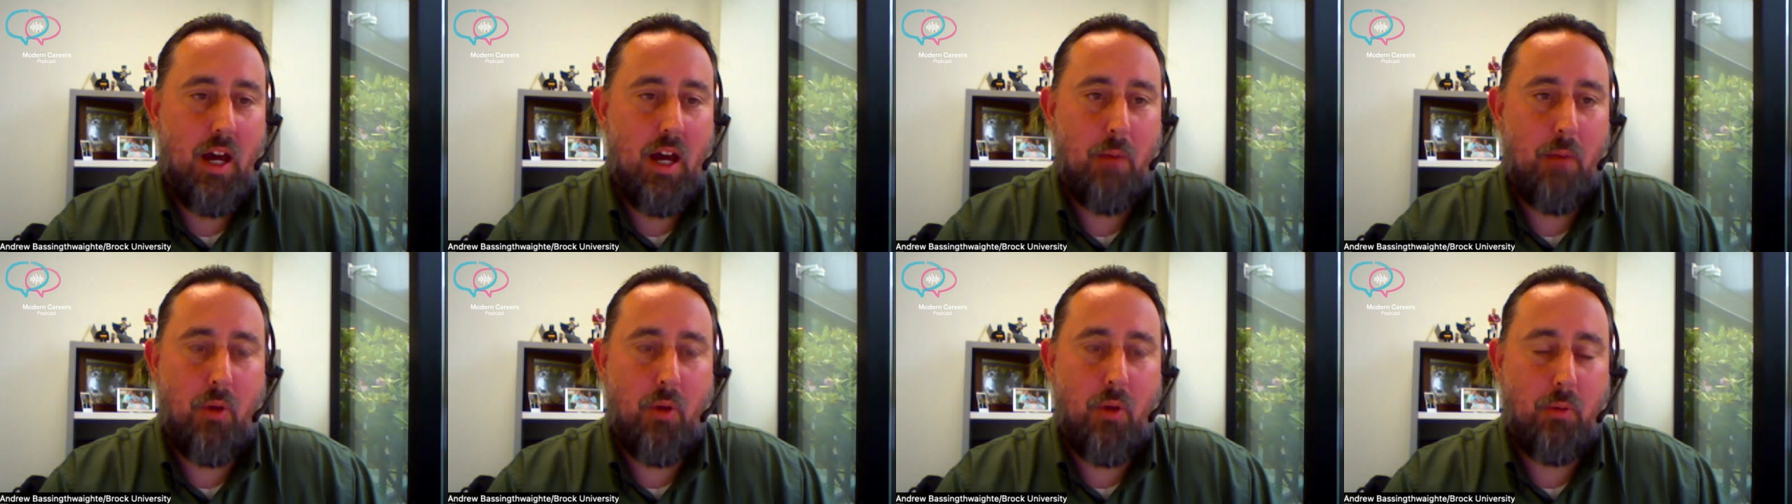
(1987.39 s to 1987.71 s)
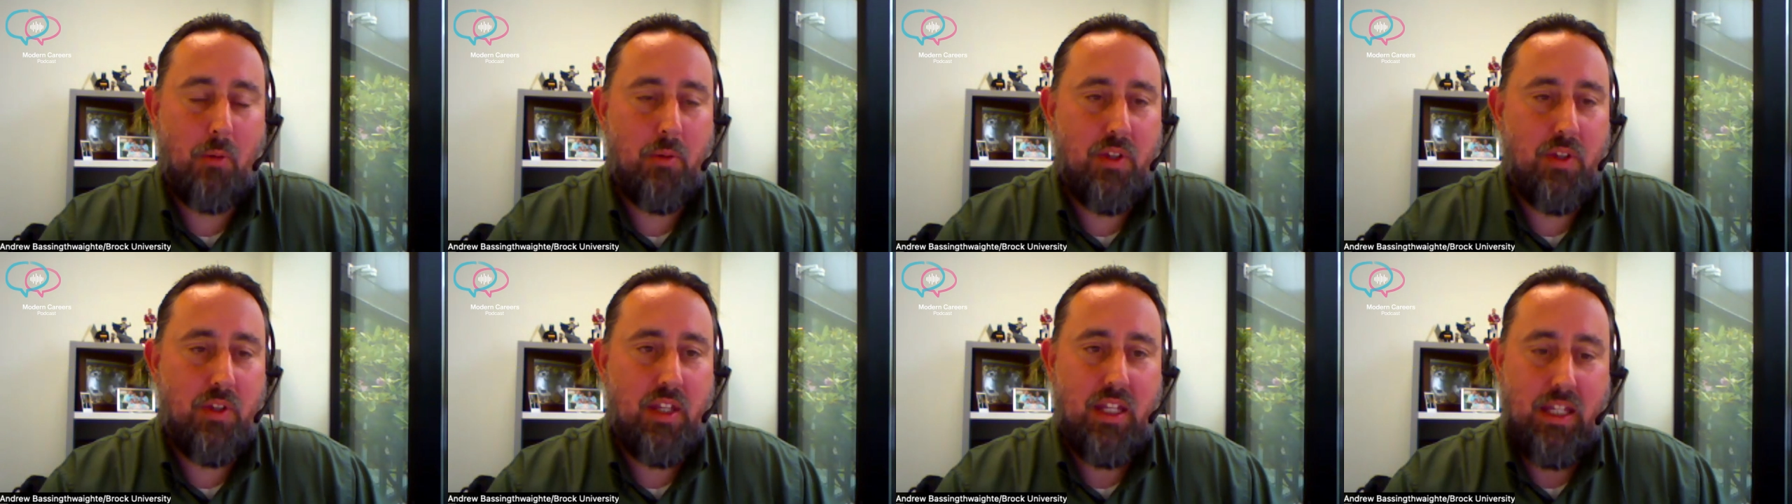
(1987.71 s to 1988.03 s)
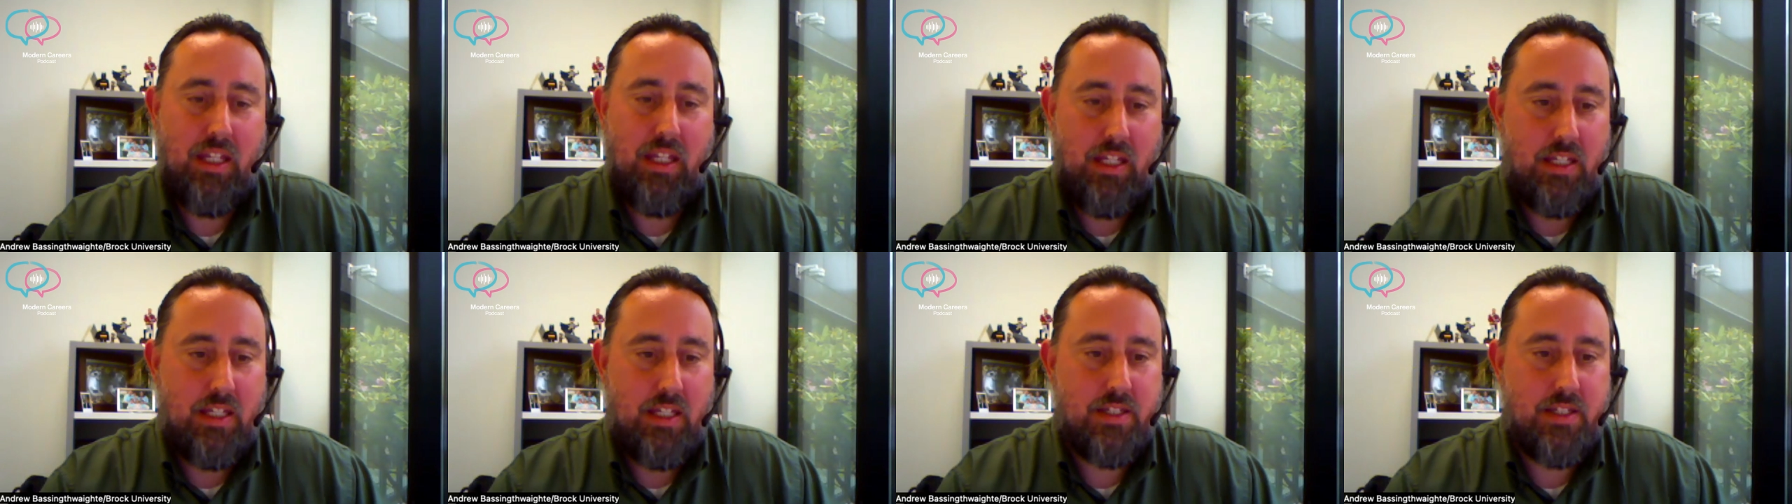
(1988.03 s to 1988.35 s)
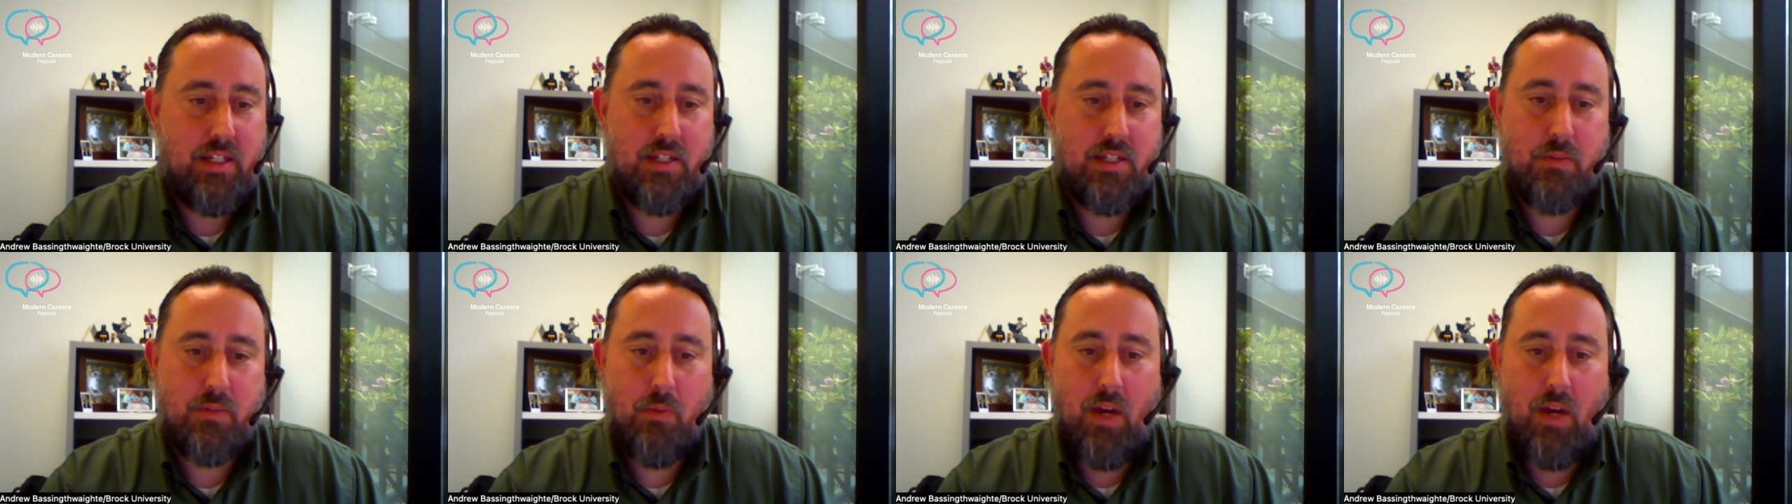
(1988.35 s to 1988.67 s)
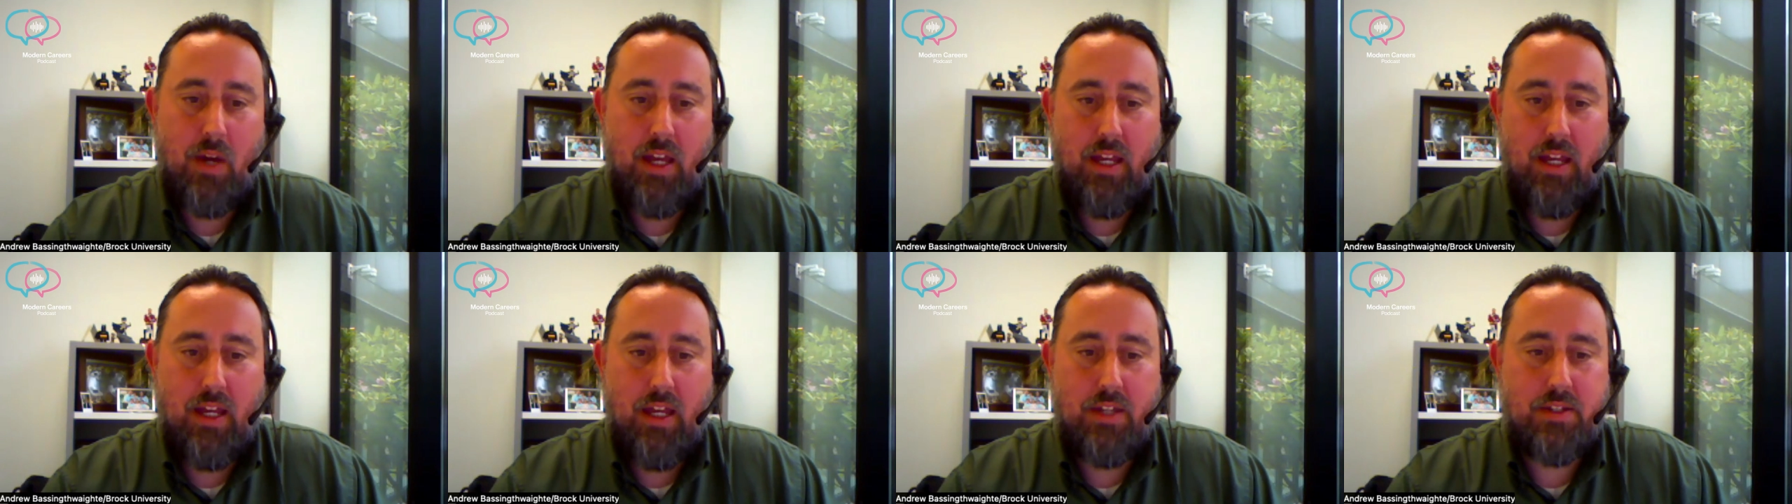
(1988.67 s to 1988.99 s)
Probably the easiest
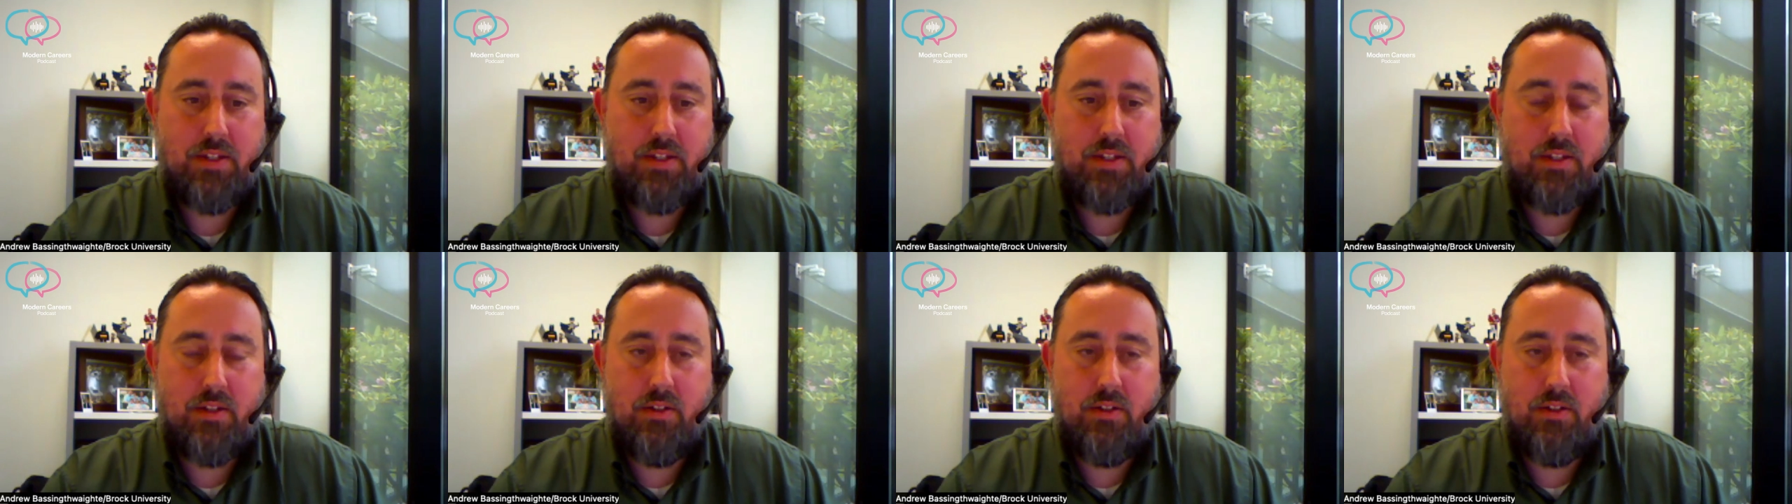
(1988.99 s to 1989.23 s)
way is